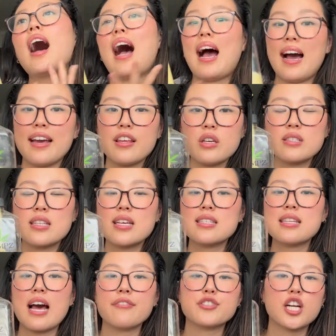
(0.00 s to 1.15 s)
I use this
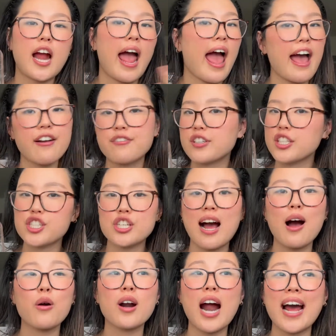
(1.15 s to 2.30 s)
after every shower.